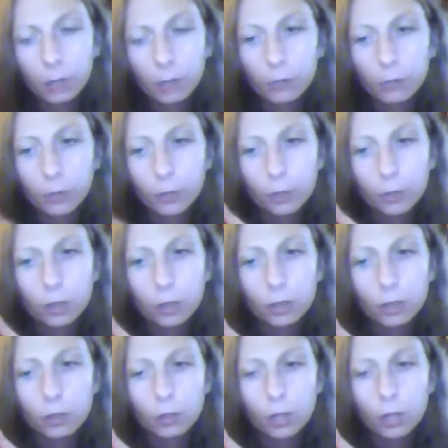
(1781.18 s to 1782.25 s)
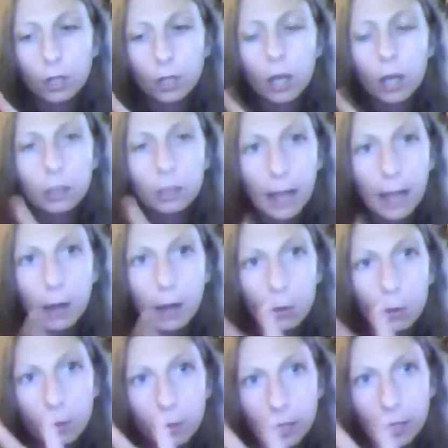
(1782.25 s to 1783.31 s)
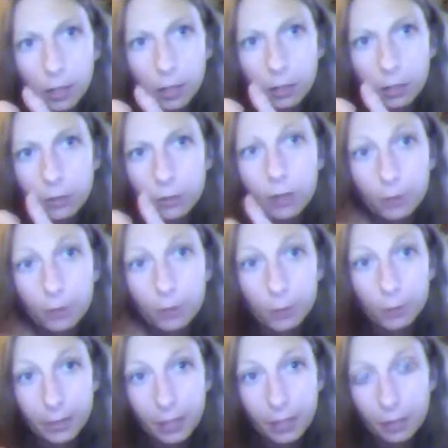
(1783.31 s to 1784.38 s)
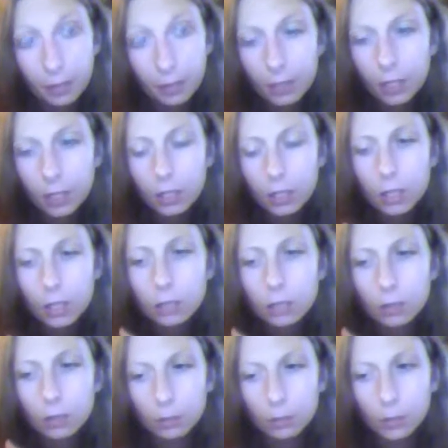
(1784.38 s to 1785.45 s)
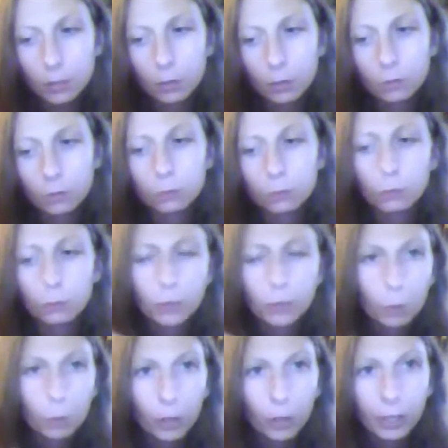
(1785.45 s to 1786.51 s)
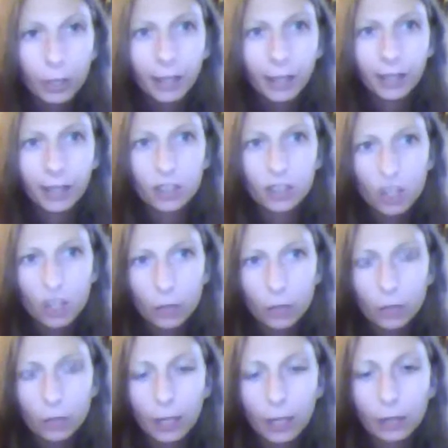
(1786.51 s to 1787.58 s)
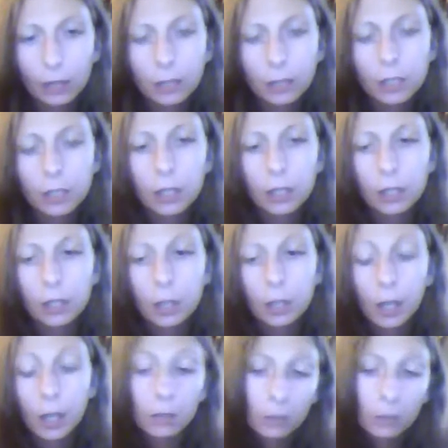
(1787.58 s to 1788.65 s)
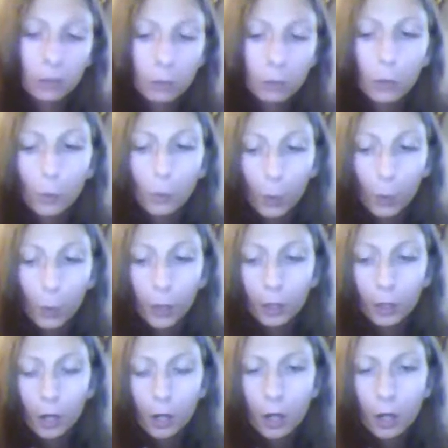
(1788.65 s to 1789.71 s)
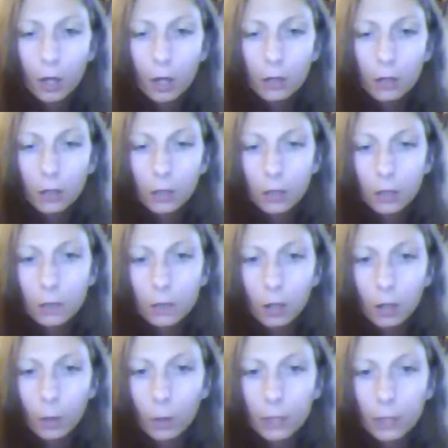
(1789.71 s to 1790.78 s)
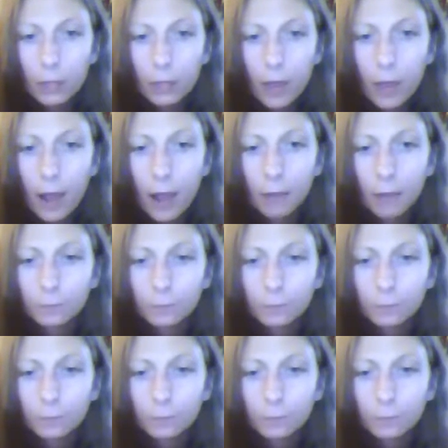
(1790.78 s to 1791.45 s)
for you to allow yourself to receive it. It's a little bit of reworking, shifting, and a little more work that needs to go into that.